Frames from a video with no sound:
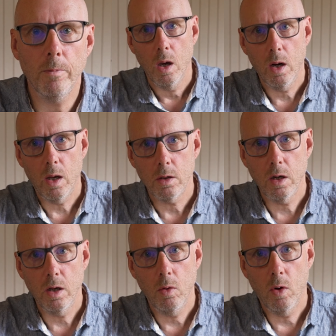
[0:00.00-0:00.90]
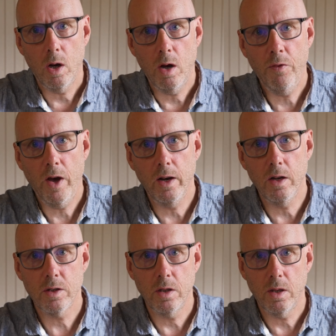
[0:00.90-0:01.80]
And actually what I find
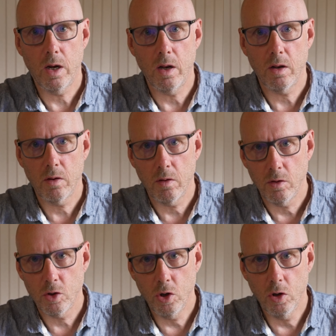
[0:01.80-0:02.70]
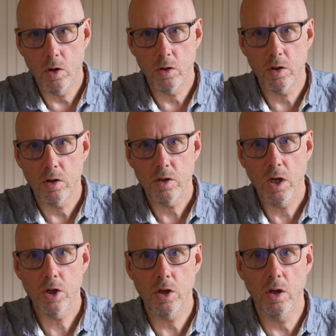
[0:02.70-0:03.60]
is that short
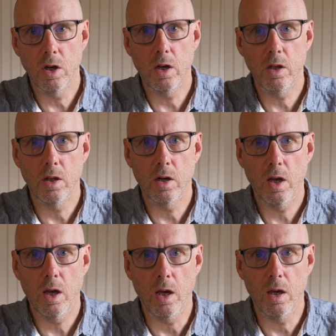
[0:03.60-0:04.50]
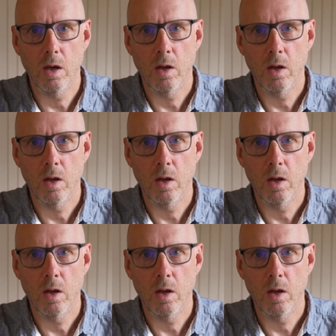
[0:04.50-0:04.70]
session early in the day